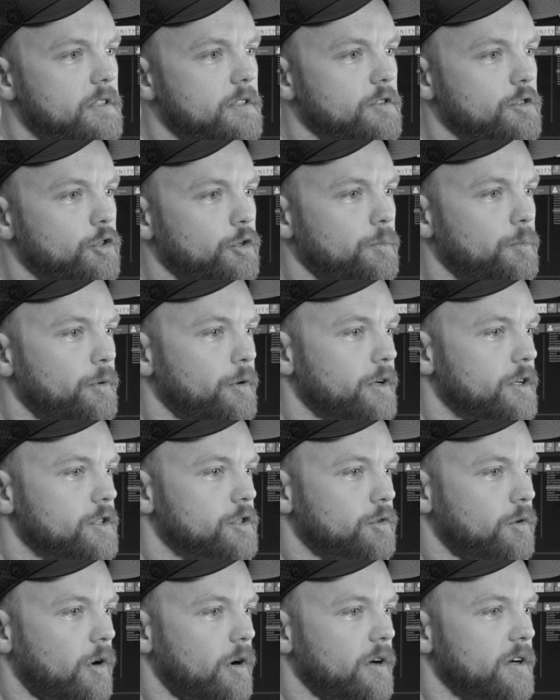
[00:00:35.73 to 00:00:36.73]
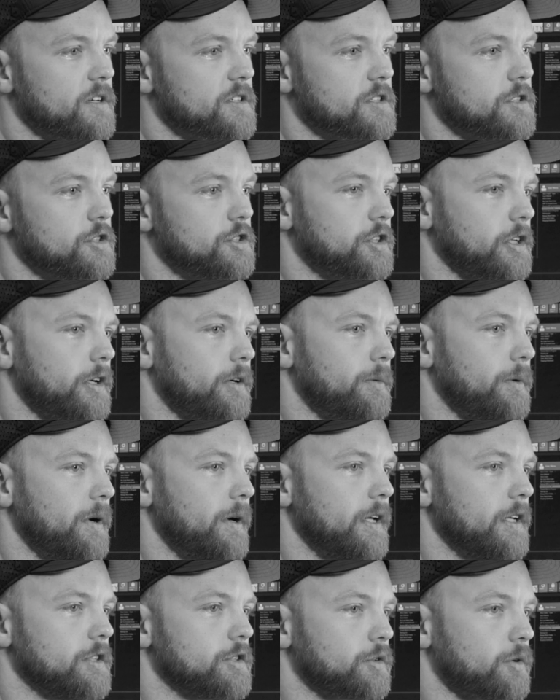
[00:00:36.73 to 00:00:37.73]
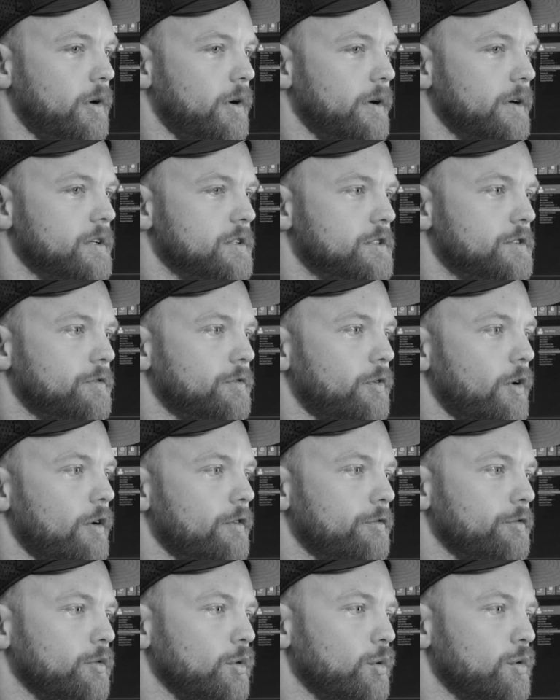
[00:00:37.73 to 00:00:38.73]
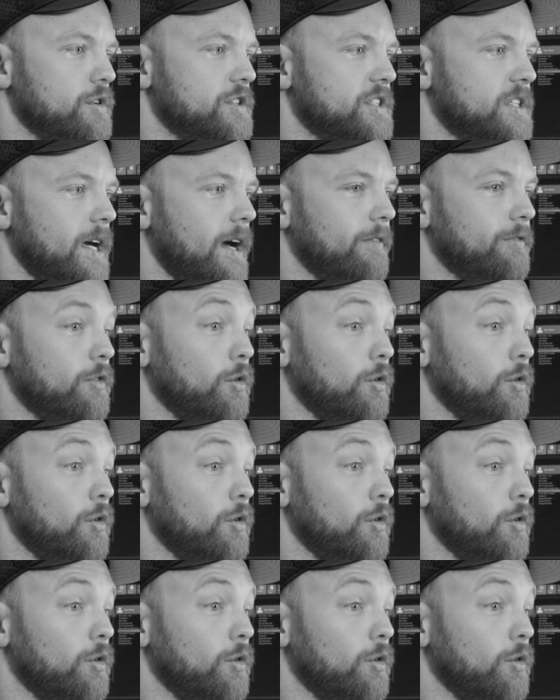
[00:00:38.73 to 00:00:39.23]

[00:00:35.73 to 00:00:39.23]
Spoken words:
interpreting drawings, and generating drawings for our floor staff